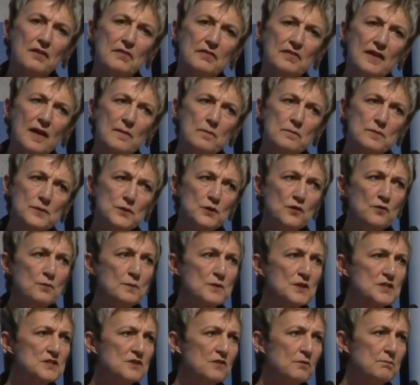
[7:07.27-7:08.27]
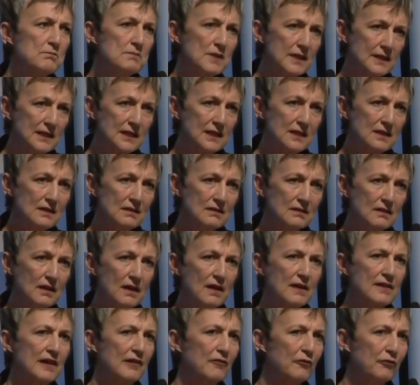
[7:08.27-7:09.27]
That movement of money,
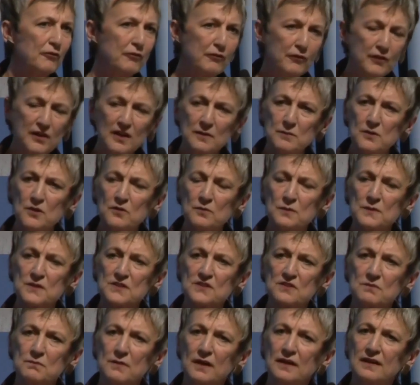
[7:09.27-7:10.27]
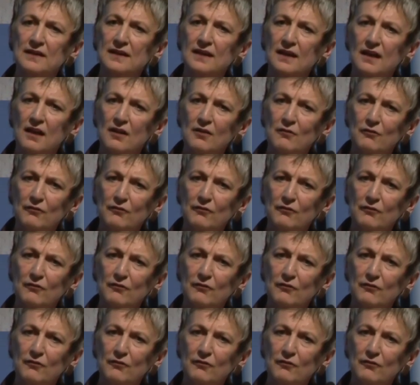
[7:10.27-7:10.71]
that free movement of money,